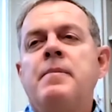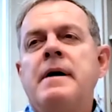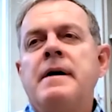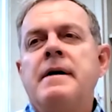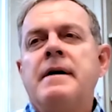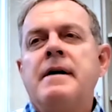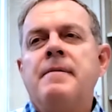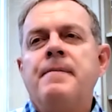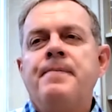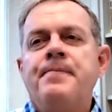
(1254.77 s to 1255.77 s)
But
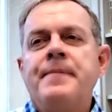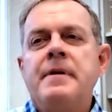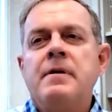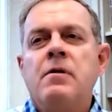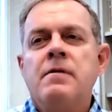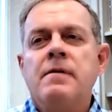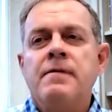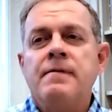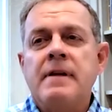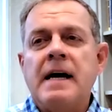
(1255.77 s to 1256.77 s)
over
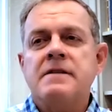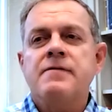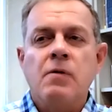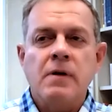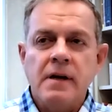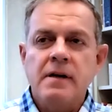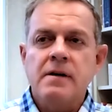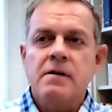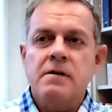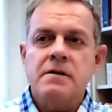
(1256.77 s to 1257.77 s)
the last 4
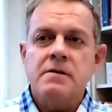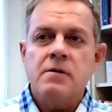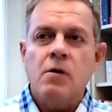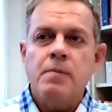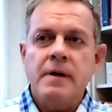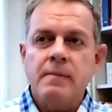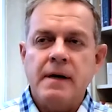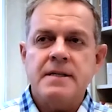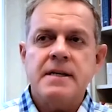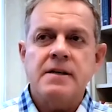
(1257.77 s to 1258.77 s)
years, opening
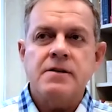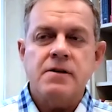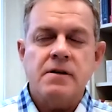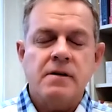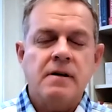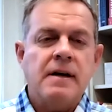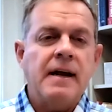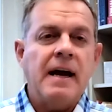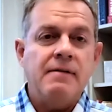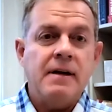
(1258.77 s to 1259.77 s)
my center
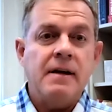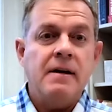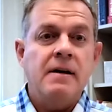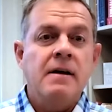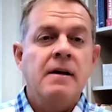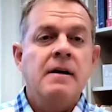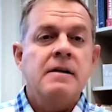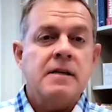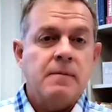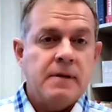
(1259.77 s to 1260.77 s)
and having
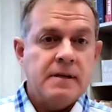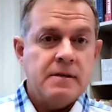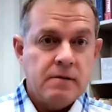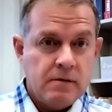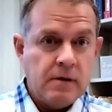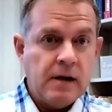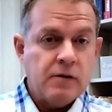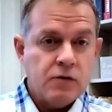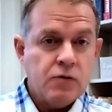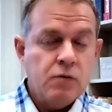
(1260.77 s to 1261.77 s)
some of these
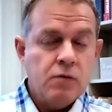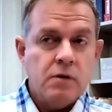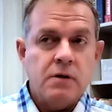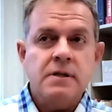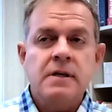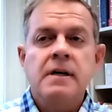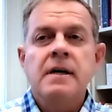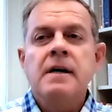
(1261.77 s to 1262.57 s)
other tools,